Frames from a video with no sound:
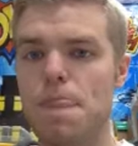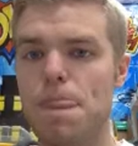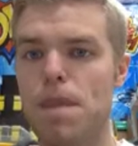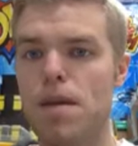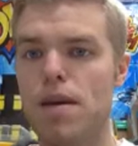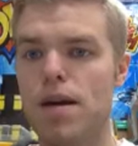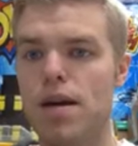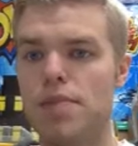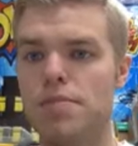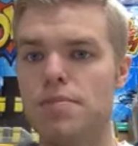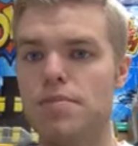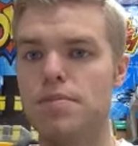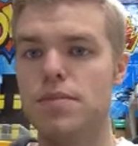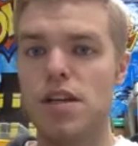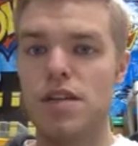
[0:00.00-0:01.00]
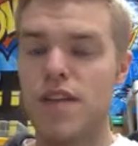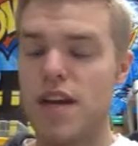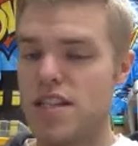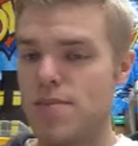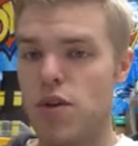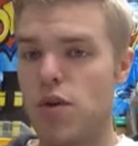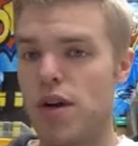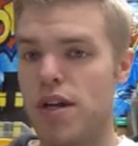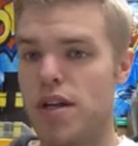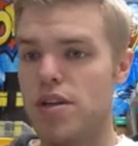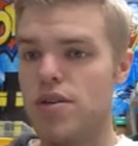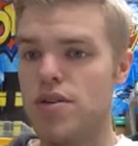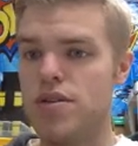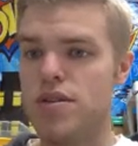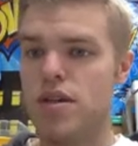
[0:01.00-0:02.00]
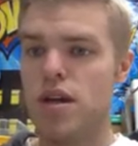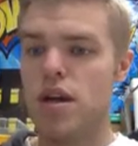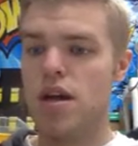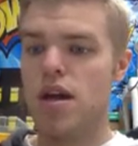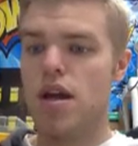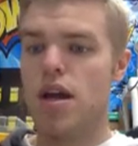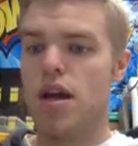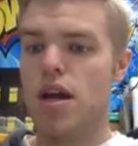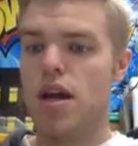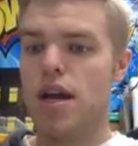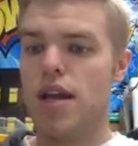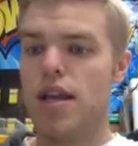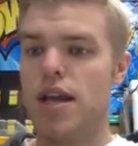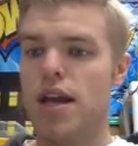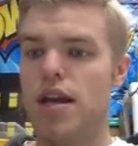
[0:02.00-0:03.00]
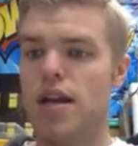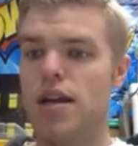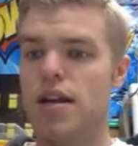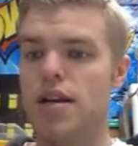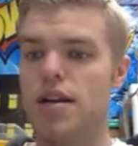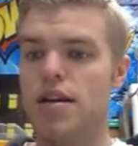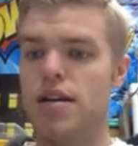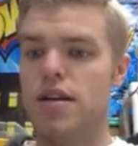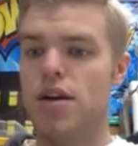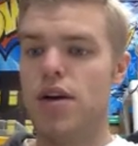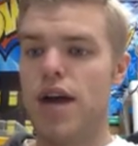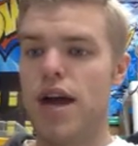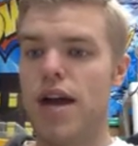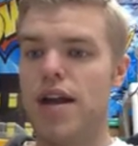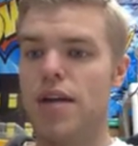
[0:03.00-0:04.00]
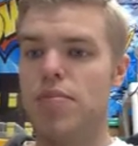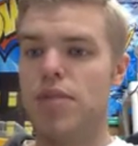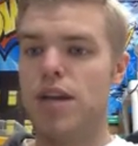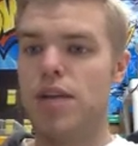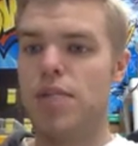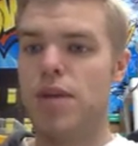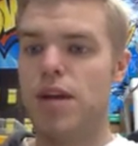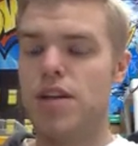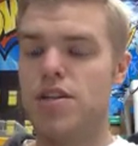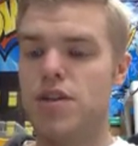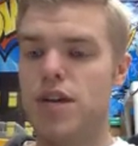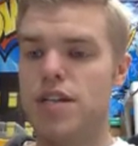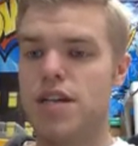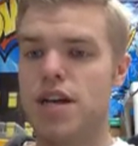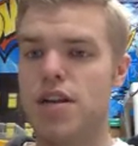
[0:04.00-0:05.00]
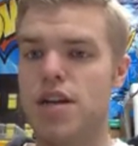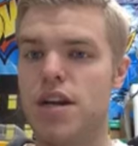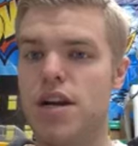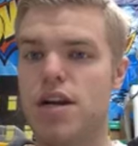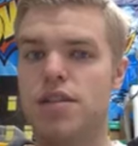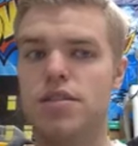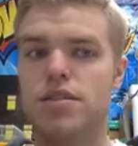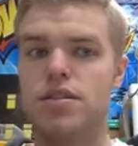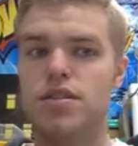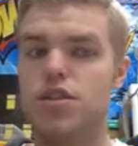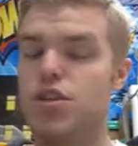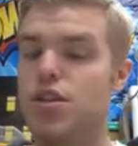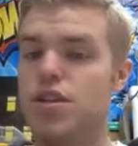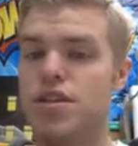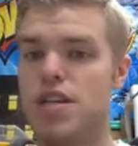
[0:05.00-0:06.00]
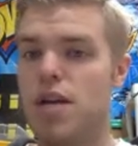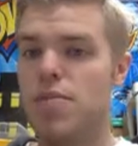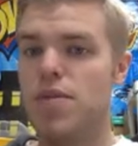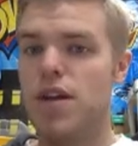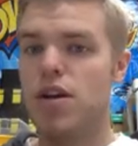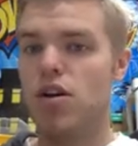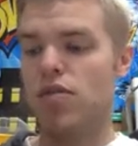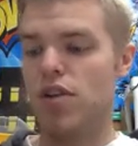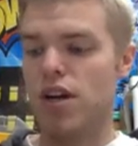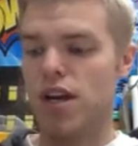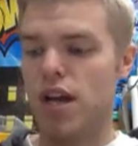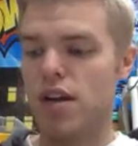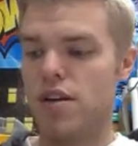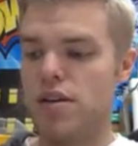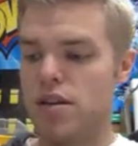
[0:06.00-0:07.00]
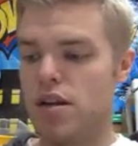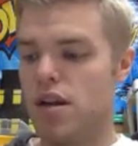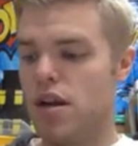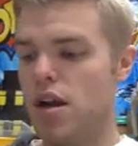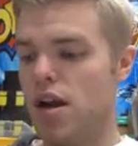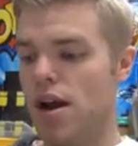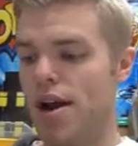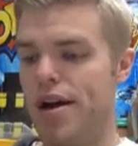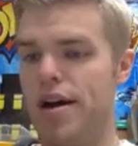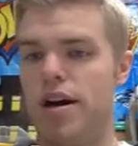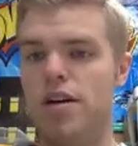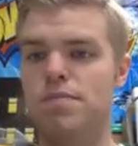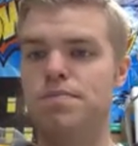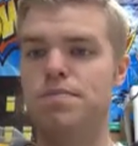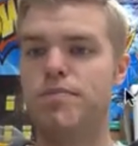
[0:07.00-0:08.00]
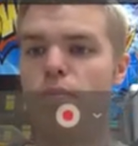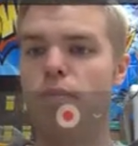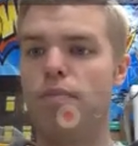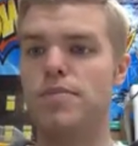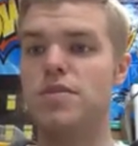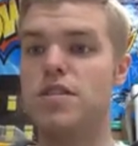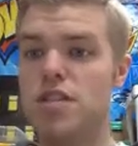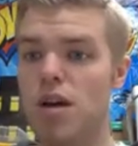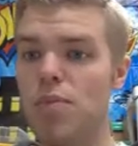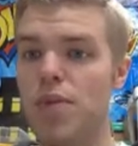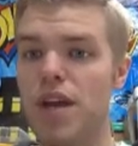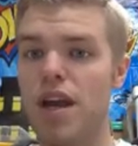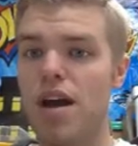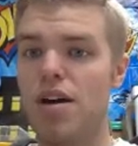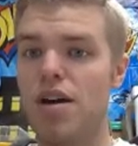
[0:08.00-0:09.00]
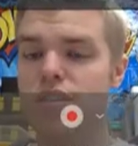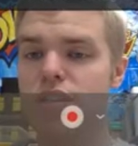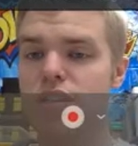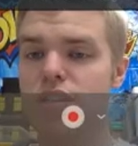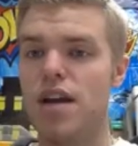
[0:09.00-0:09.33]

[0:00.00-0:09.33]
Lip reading: if that's something you want to use. And then, you know, adding a blank page right down there, so you can do the same thing over again. Something else that I've